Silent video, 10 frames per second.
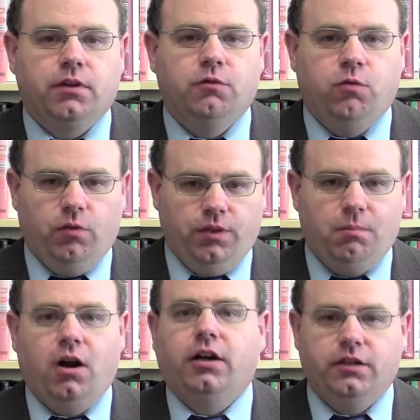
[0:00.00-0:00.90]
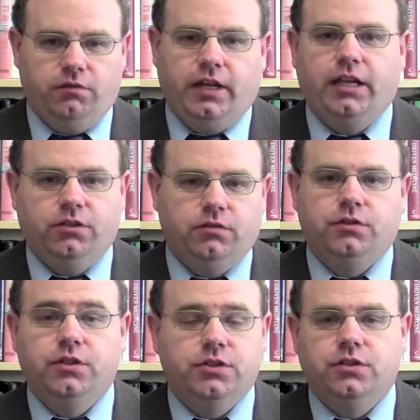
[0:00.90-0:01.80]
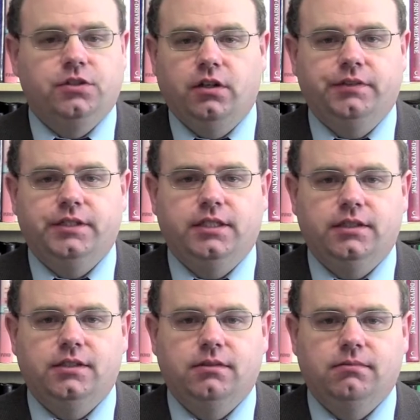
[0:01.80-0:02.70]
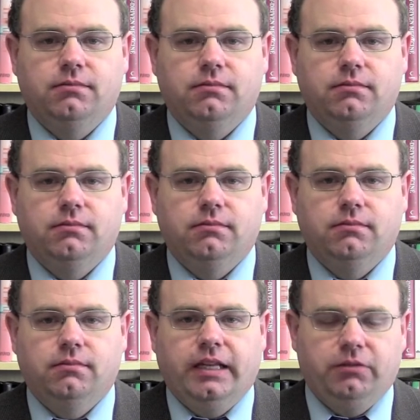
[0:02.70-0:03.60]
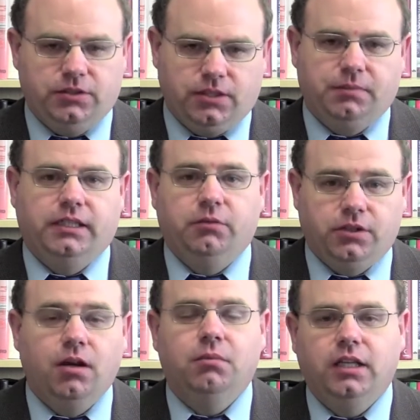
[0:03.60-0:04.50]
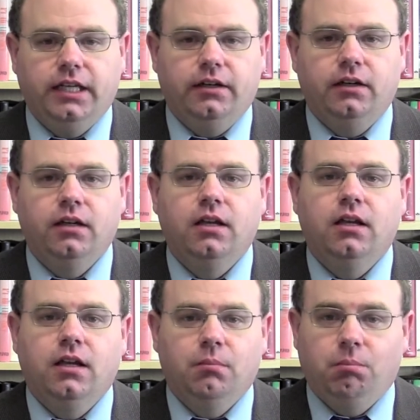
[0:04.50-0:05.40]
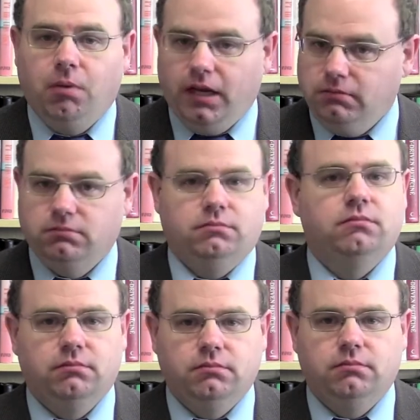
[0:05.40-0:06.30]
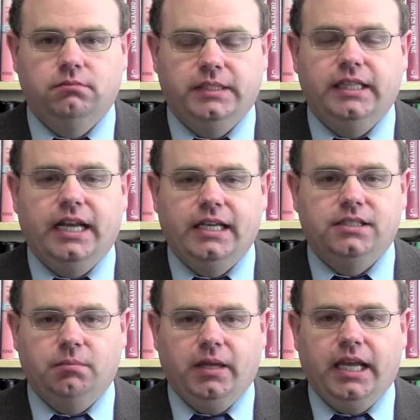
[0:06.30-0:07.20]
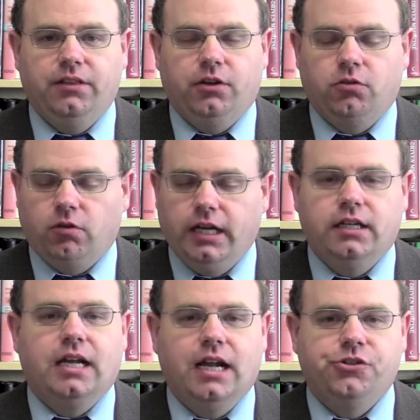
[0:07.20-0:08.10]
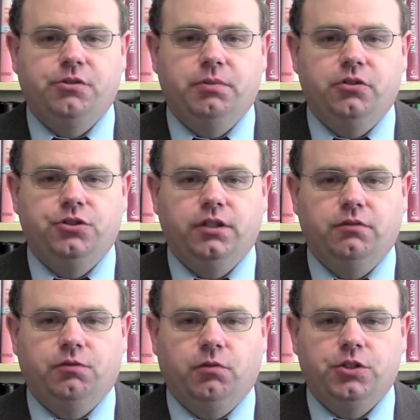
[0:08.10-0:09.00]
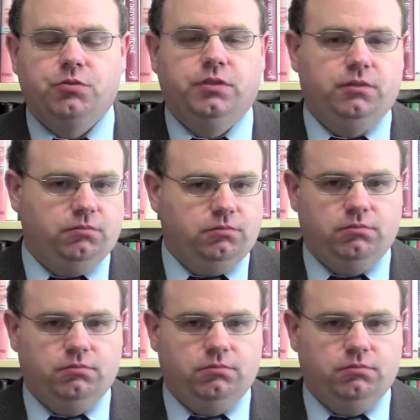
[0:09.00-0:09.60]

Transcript: for the market value of goods and services. That was something that would come later. But be that as it may, the great contribution for which we